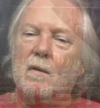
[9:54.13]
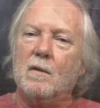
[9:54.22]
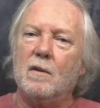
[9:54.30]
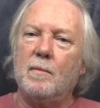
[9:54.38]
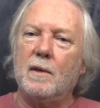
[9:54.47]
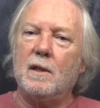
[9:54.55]

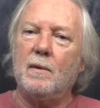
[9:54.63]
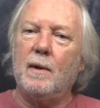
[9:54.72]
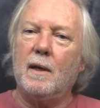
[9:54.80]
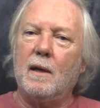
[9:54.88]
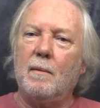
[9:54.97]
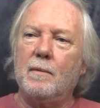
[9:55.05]
Especially when
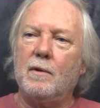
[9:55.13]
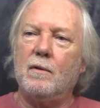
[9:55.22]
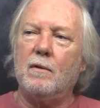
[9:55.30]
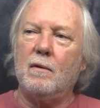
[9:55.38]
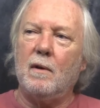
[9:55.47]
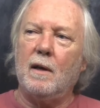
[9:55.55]
it comes to
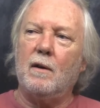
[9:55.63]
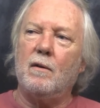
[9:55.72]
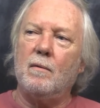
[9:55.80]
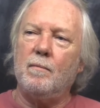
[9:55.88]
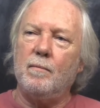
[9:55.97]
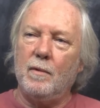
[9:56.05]

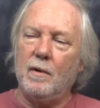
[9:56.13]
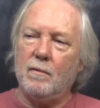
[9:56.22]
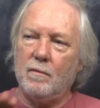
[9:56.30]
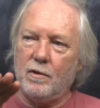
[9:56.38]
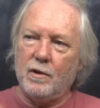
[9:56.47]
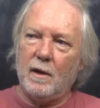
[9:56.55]
letter, you know,
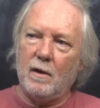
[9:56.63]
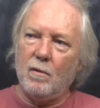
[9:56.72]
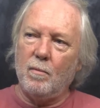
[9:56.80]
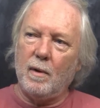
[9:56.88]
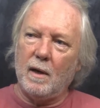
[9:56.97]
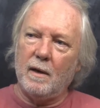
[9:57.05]
shadow
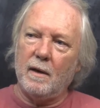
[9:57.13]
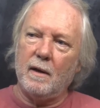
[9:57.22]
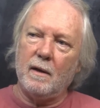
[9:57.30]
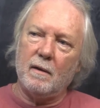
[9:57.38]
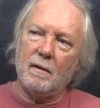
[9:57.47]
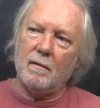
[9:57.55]

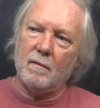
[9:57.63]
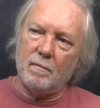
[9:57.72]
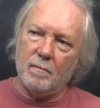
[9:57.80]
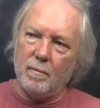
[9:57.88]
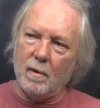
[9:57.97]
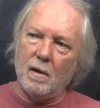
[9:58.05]
blending and
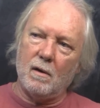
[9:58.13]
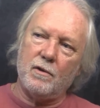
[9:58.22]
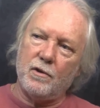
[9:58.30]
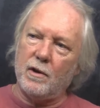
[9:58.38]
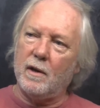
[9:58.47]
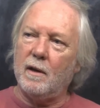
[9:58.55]
block
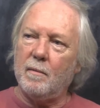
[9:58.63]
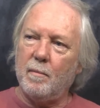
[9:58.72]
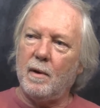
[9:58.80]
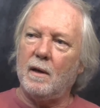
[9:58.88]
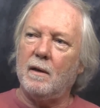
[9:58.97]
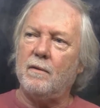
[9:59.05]
shade,
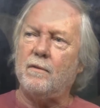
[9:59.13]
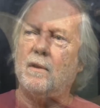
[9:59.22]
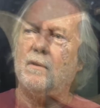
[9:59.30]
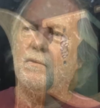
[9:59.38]
blends, that